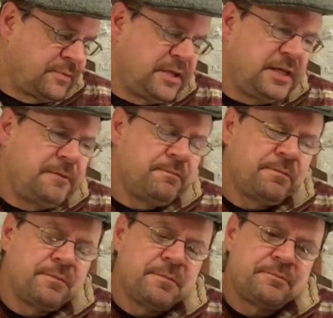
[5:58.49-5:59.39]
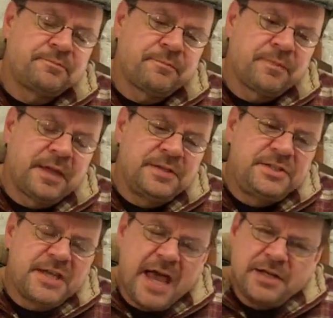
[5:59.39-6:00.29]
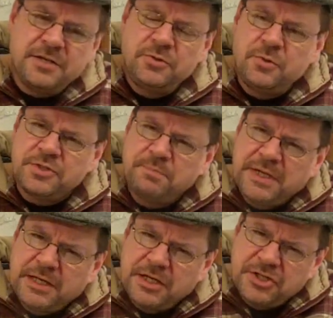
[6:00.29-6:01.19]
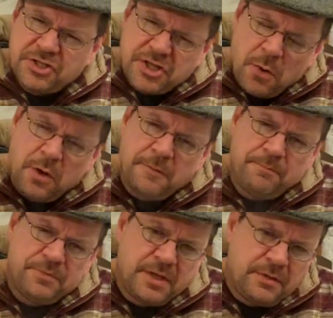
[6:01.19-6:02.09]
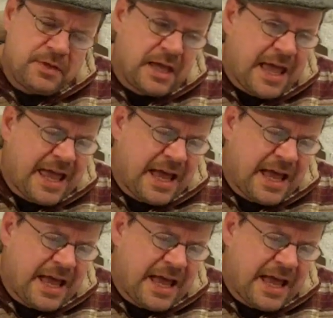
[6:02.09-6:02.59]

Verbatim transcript: The tannin notes bring in a sour, they, they